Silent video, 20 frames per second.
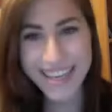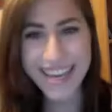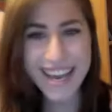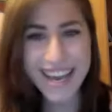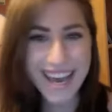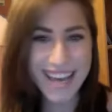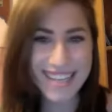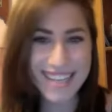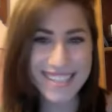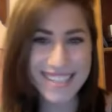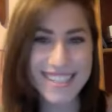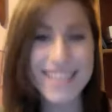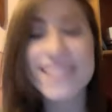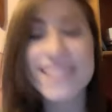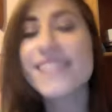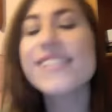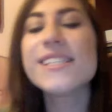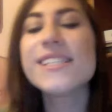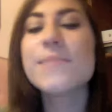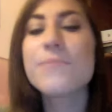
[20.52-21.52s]
guys,
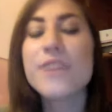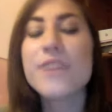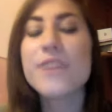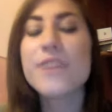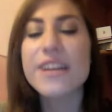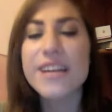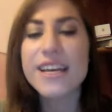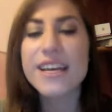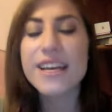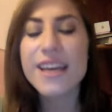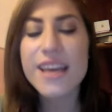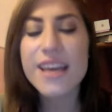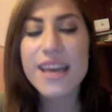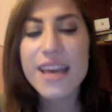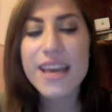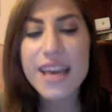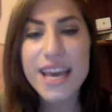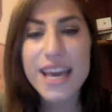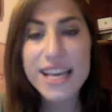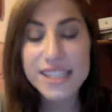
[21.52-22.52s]
this is Brittany,
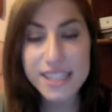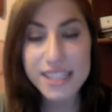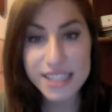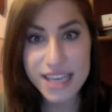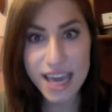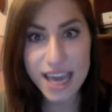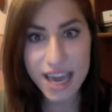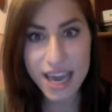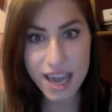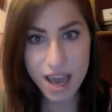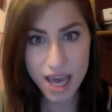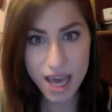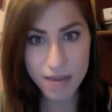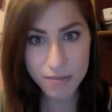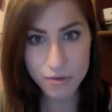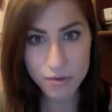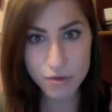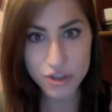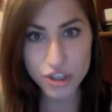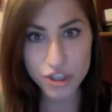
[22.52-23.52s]
and today I
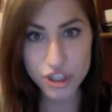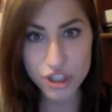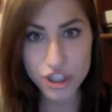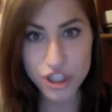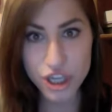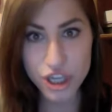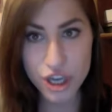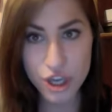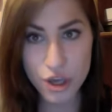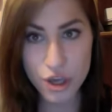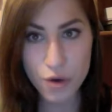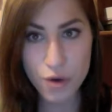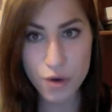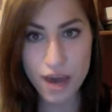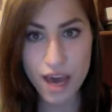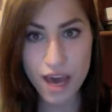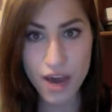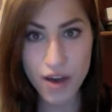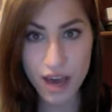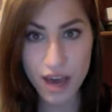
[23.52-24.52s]
am going to show you
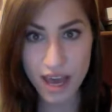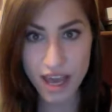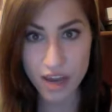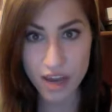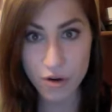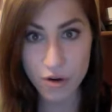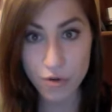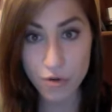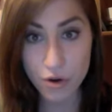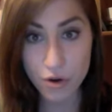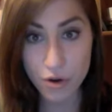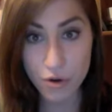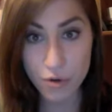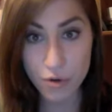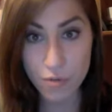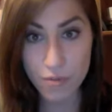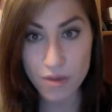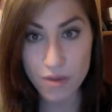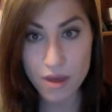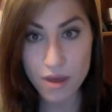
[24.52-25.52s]
how I
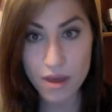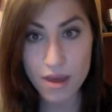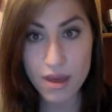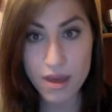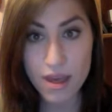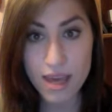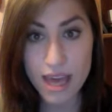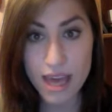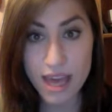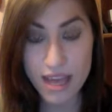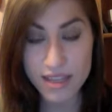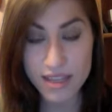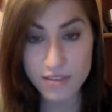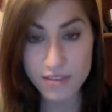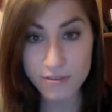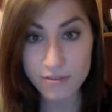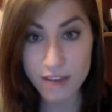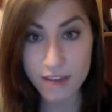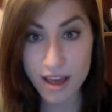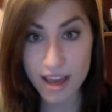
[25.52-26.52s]
groom and
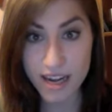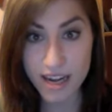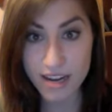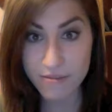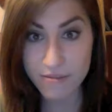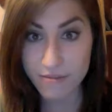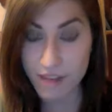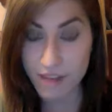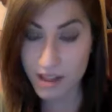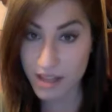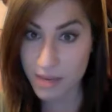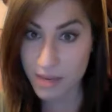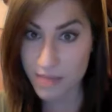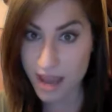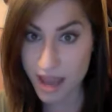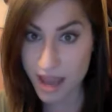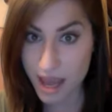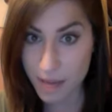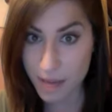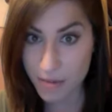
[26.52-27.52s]
define and fill in
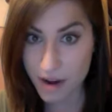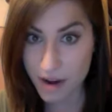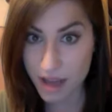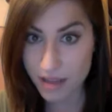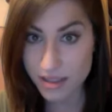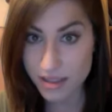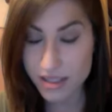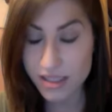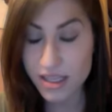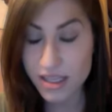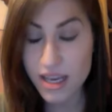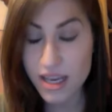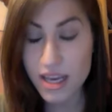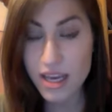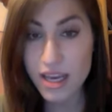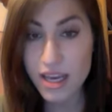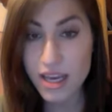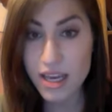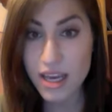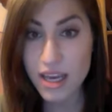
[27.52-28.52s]
my eyebrows.
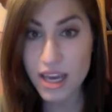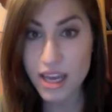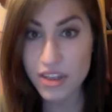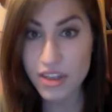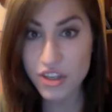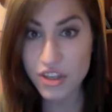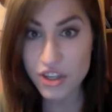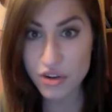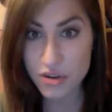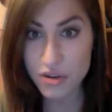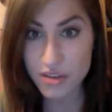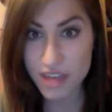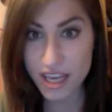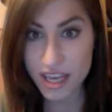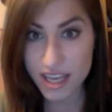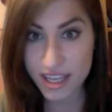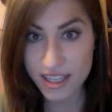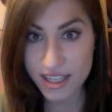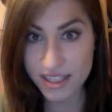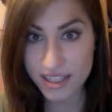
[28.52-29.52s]
And the truth
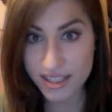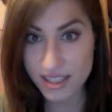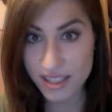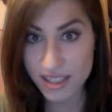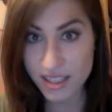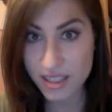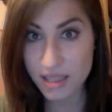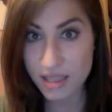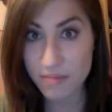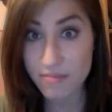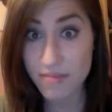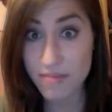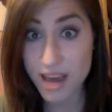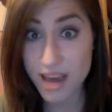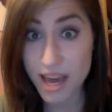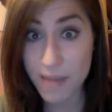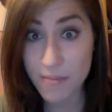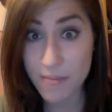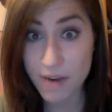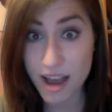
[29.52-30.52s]
is,
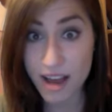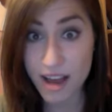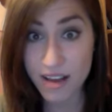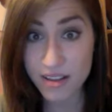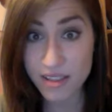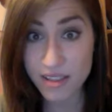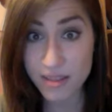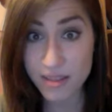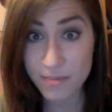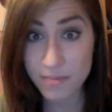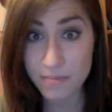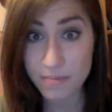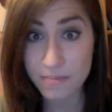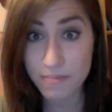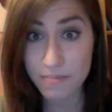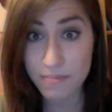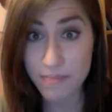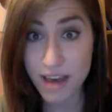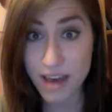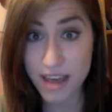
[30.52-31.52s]
my brows
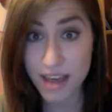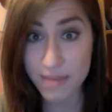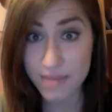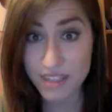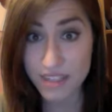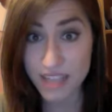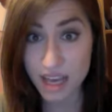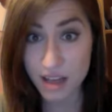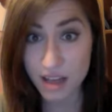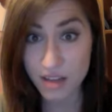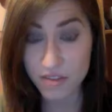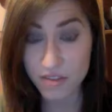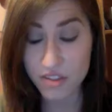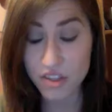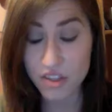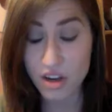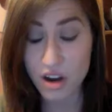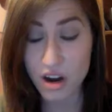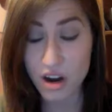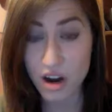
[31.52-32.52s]
by themselves
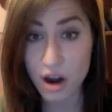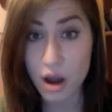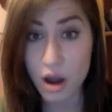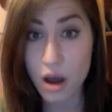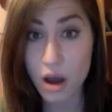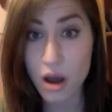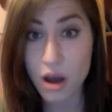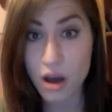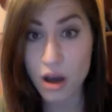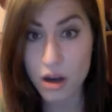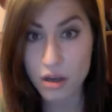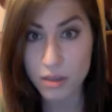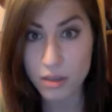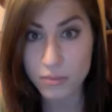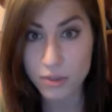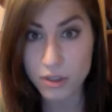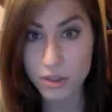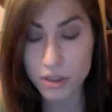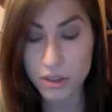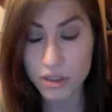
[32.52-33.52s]
are
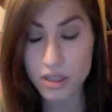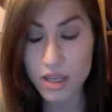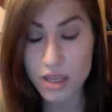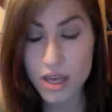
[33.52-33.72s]
horrible.